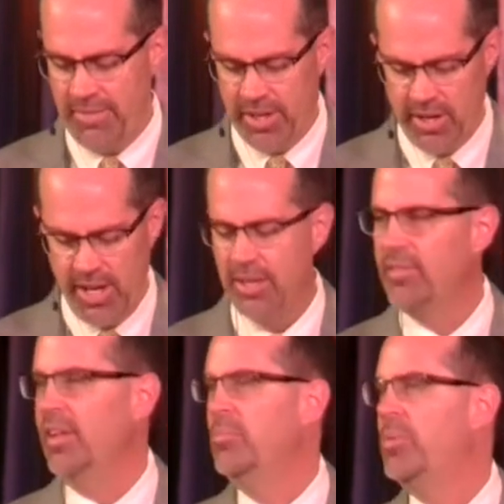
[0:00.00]
to have the
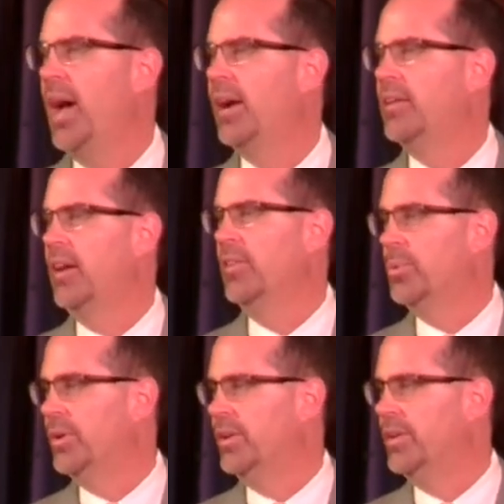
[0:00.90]
greatest impact
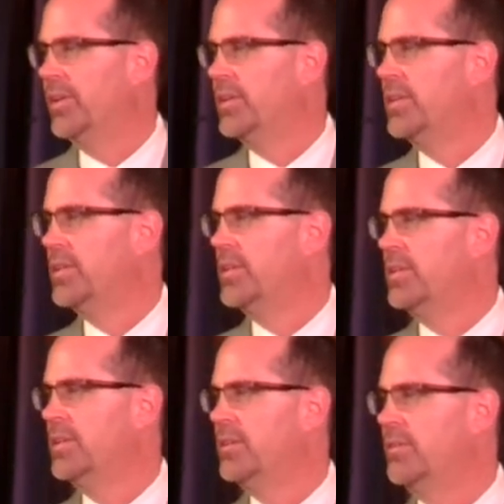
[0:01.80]
on the world,
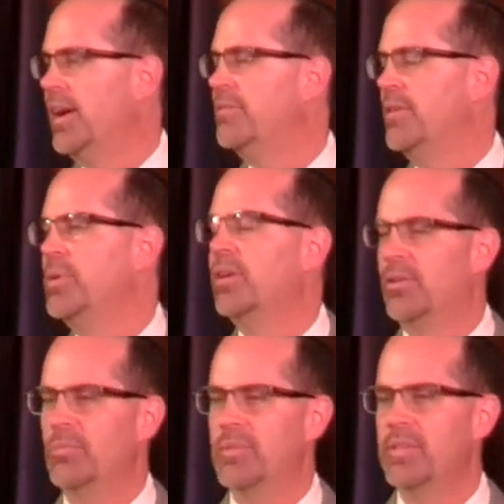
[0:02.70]
right from
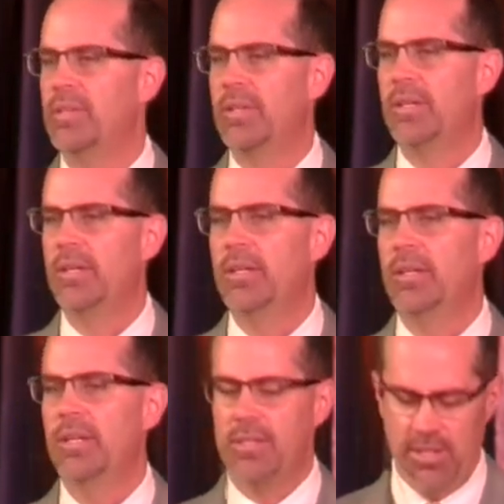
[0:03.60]
your homes
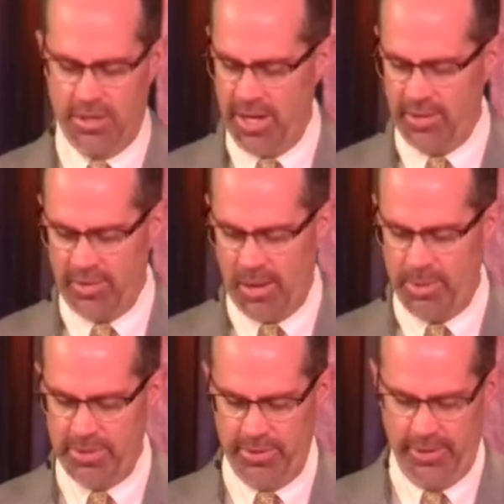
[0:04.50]
as the greatest
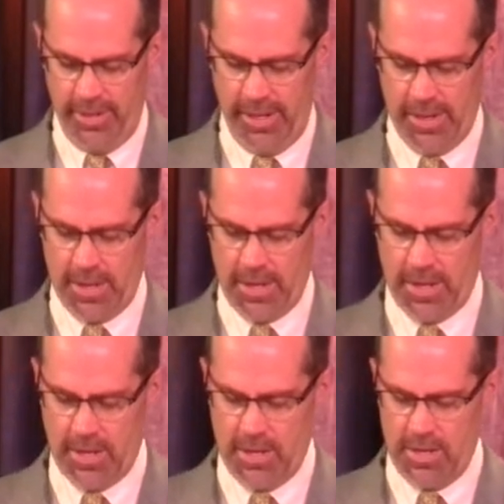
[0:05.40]
opportunity.
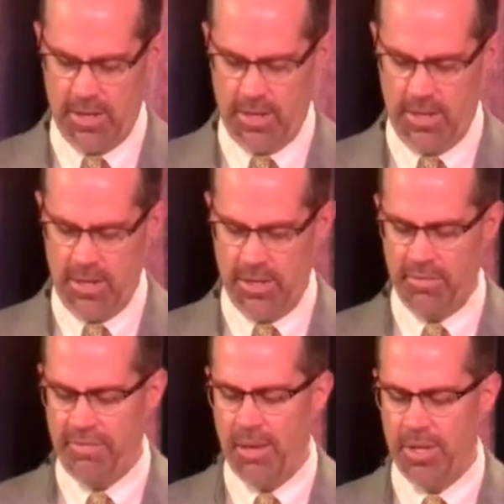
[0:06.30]

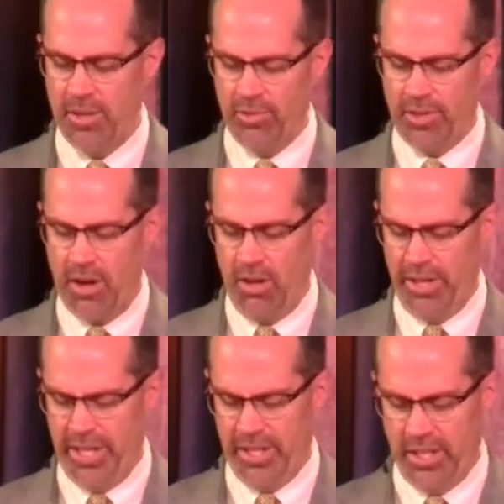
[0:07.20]
And the feminists
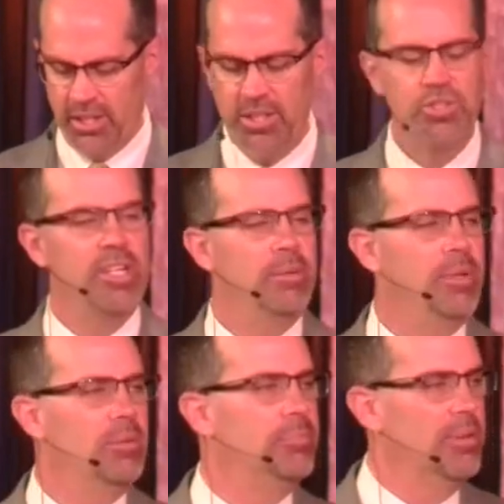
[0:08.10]
call it an
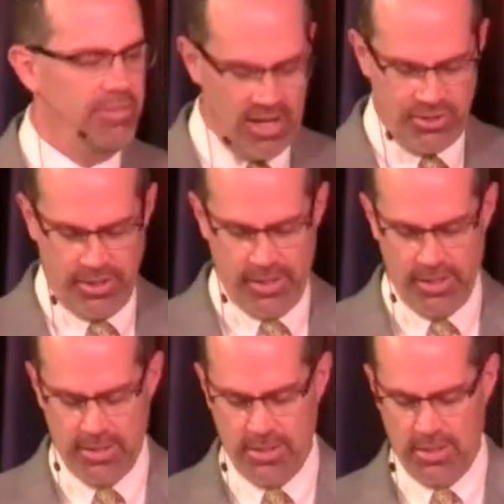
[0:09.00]
illegitimate profession.
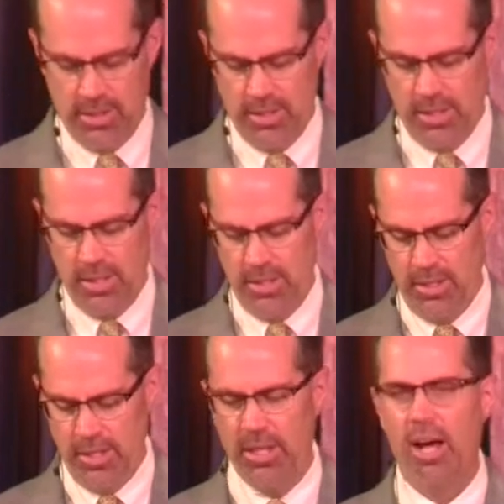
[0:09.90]

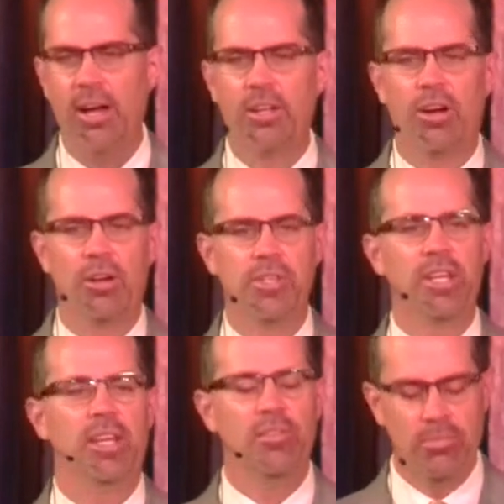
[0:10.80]
And God
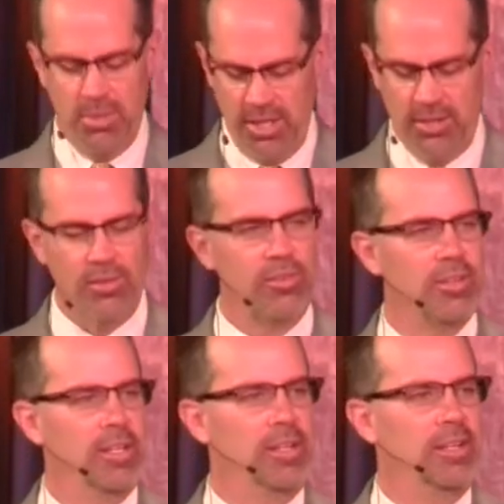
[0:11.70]
calls it his
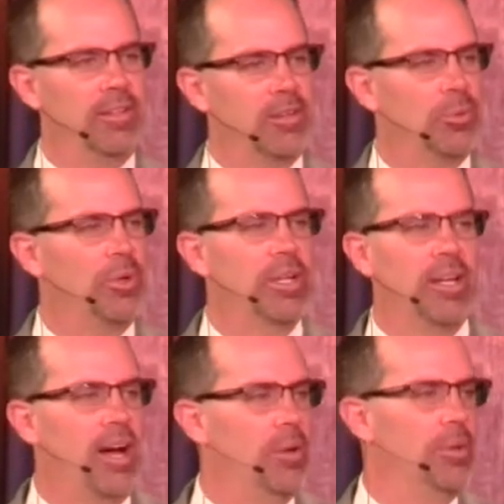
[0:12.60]
means that the
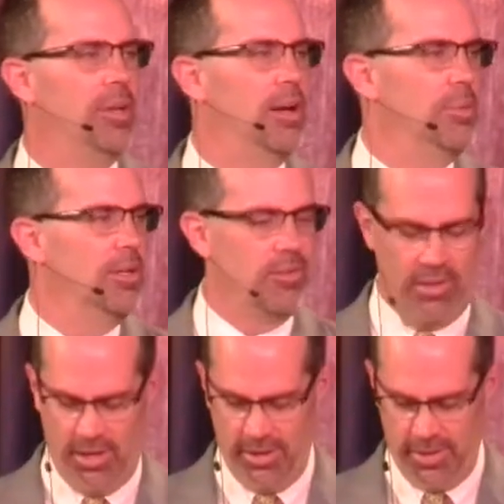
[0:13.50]
Word of God would not be
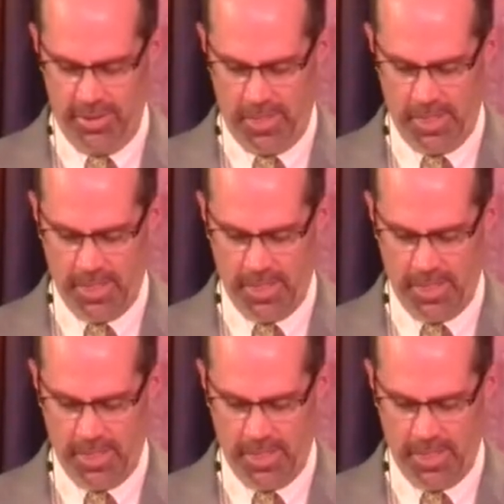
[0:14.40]
dishonored.